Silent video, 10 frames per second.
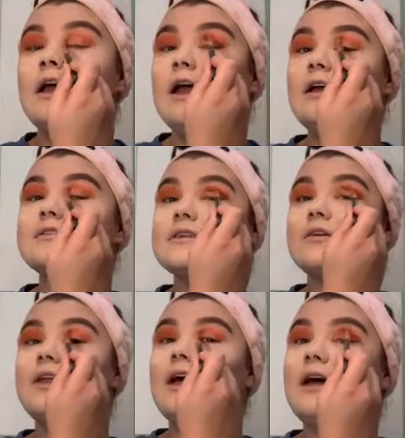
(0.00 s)
And so
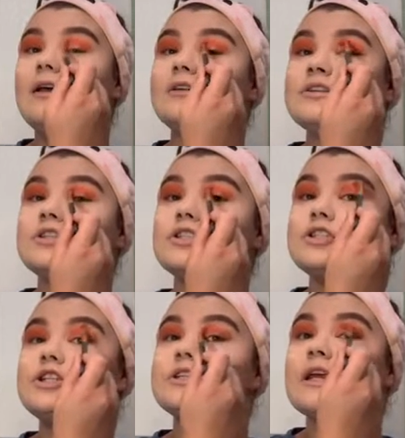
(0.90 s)
then
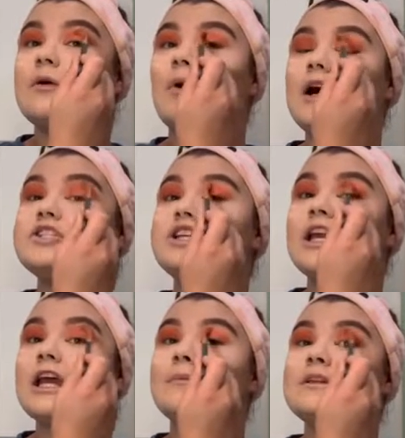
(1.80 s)
she's like watching
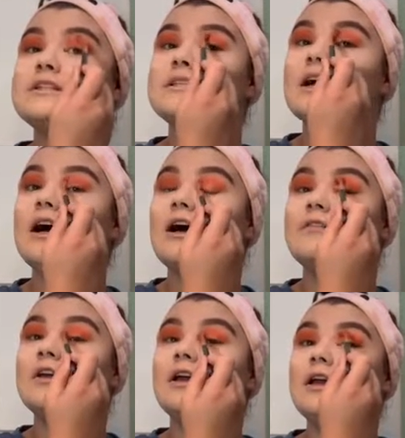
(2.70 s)
him and
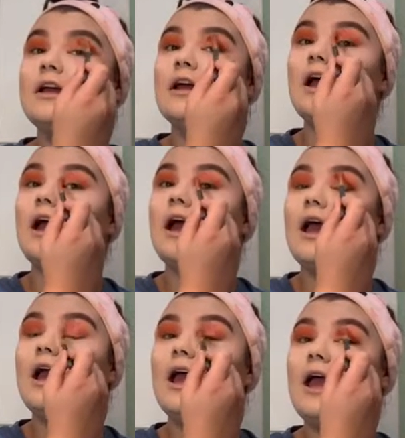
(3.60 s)
stuff,
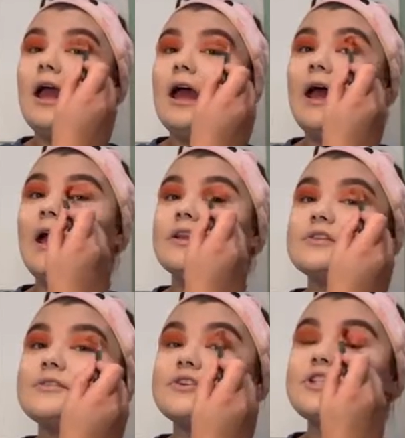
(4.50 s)
and
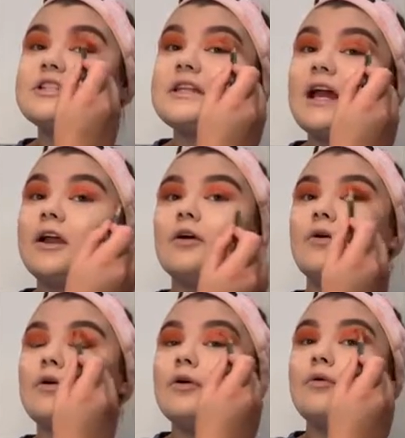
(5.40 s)
so she's like,
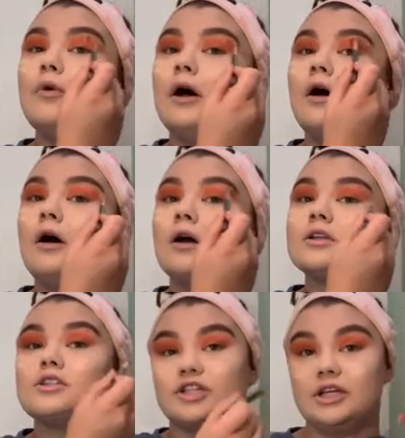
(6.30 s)
well,
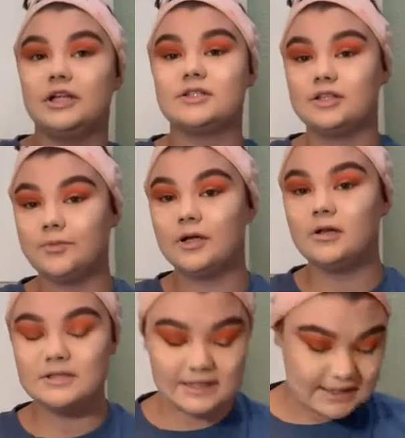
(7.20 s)
so she super
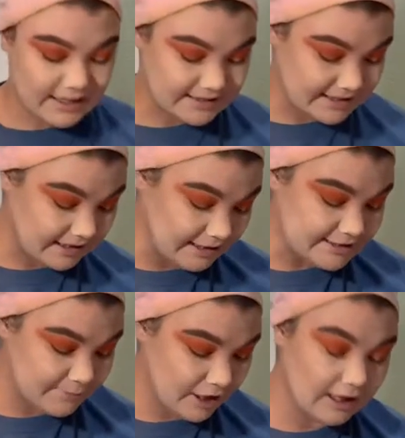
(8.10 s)
glues his cuts, cleans
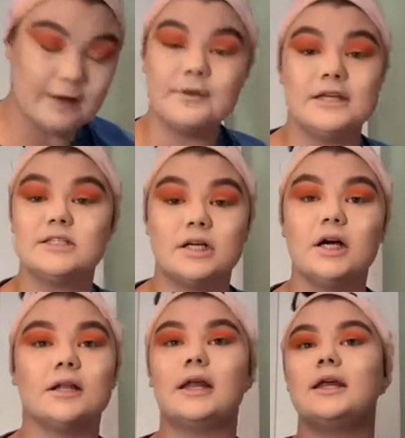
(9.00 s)
them all up, he's
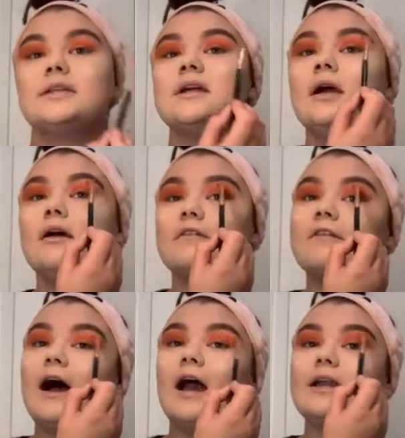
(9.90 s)
good, like he's
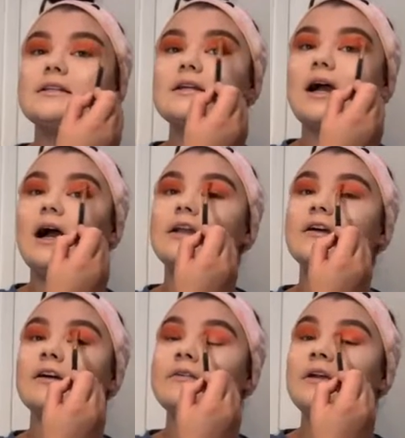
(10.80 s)
fine, he's kind
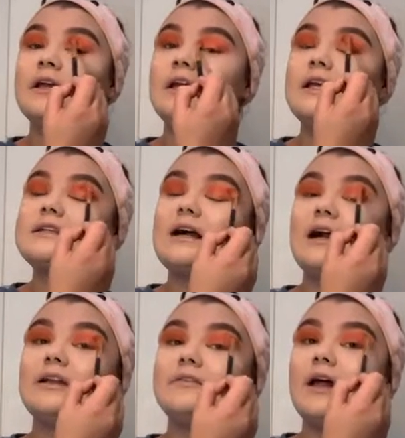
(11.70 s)
of
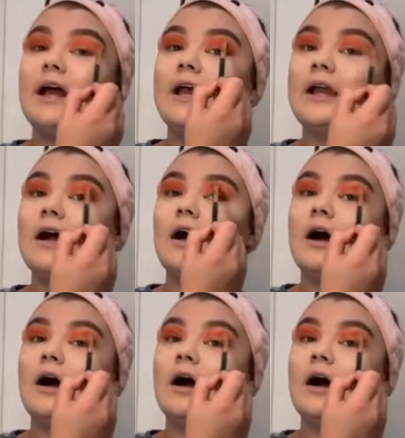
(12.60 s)
like